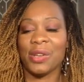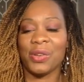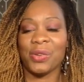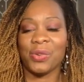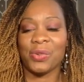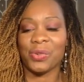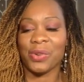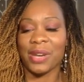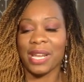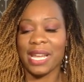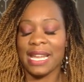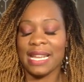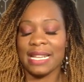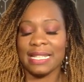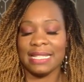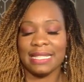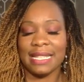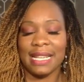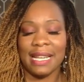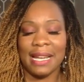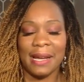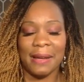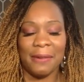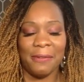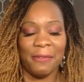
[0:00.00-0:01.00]
great
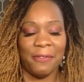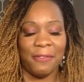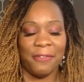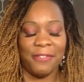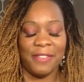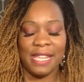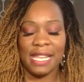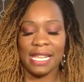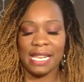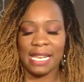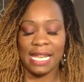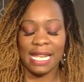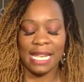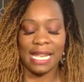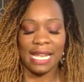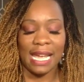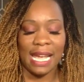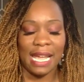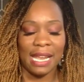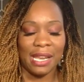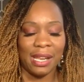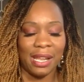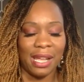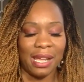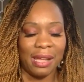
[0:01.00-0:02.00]
uh, feeling
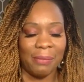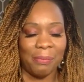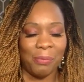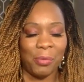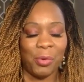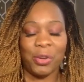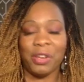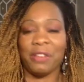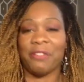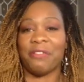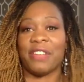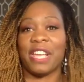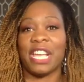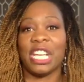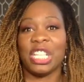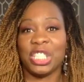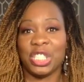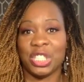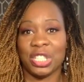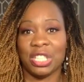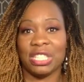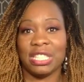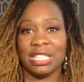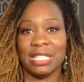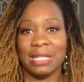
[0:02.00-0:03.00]
and uh,
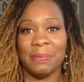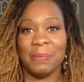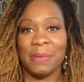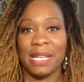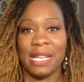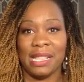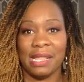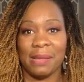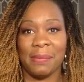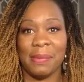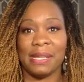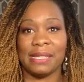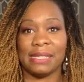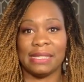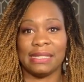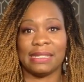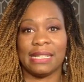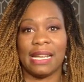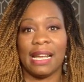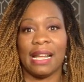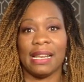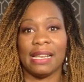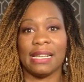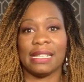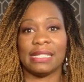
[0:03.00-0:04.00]
motivation to be in the business
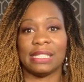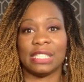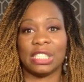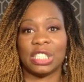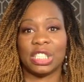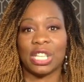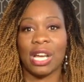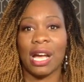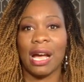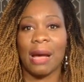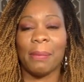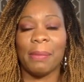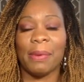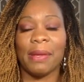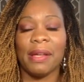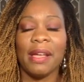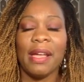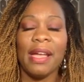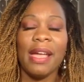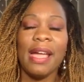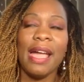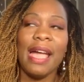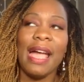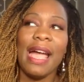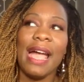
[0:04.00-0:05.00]
analyst job
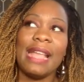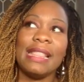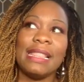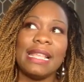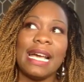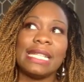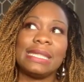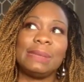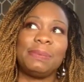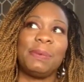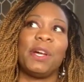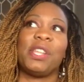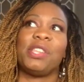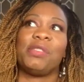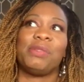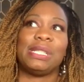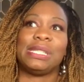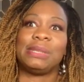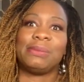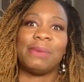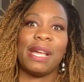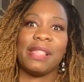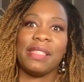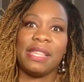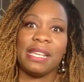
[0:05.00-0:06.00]
and that's part of the
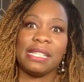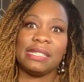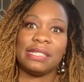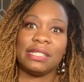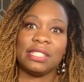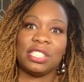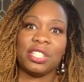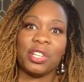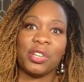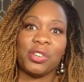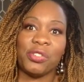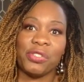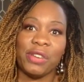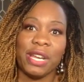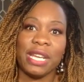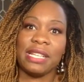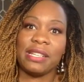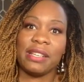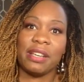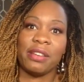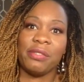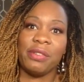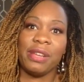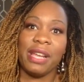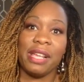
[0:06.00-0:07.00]
reason why i think it's such a
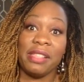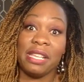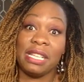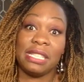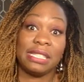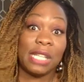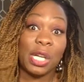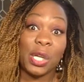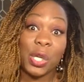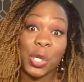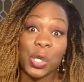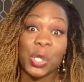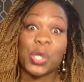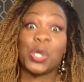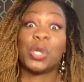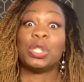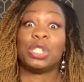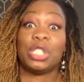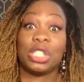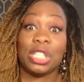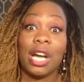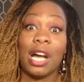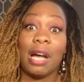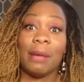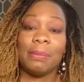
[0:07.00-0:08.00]
great career i think it's a
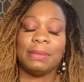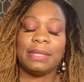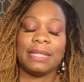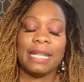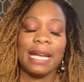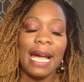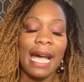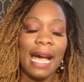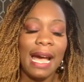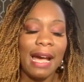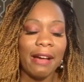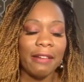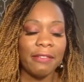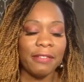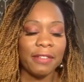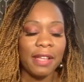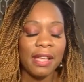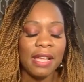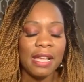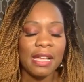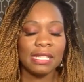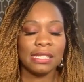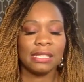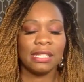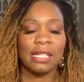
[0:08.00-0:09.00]
good job to have
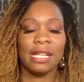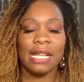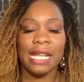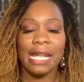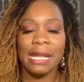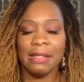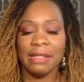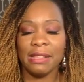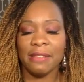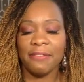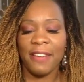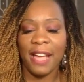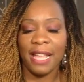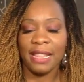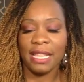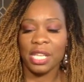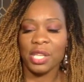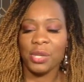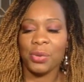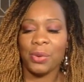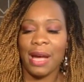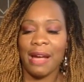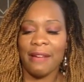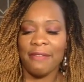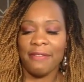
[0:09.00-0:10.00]
so the, the fact
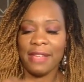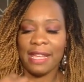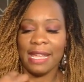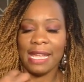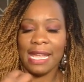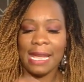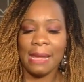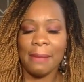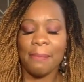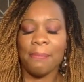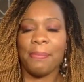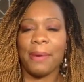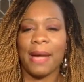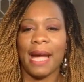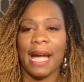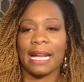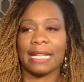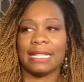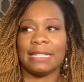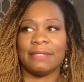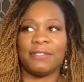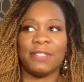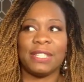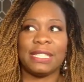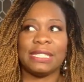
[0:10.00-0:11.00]
that you have
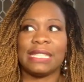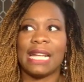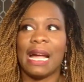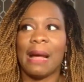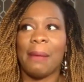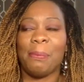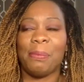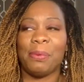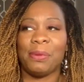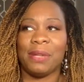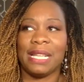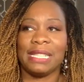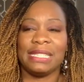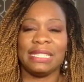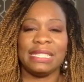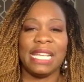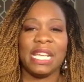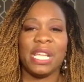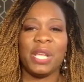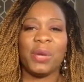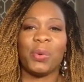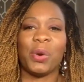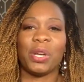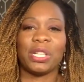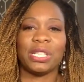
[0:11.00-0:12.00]
impact for example let's say
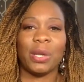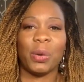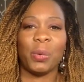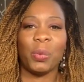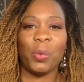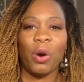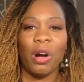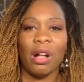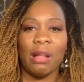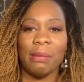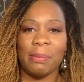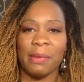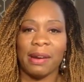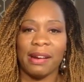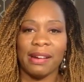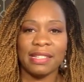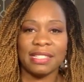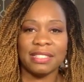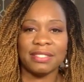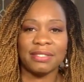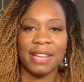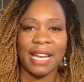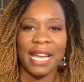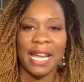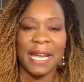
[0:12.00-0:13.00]
you worked at
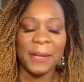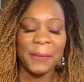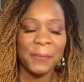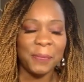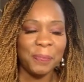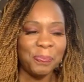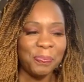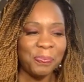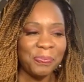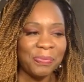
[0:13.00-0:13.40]
walmart right